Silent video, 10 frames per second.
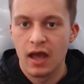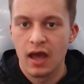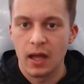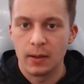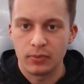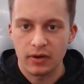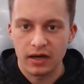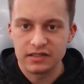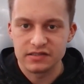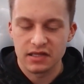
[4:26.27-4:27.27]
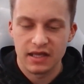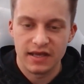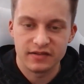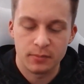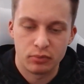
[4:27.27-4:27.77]
and price
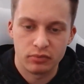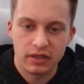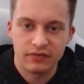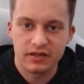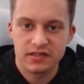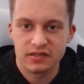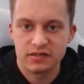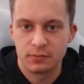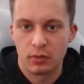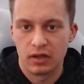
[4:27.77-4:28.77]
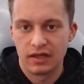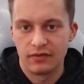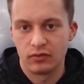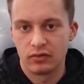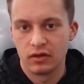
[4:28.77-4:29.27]
hits a previous support
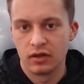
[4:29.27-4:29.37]
level.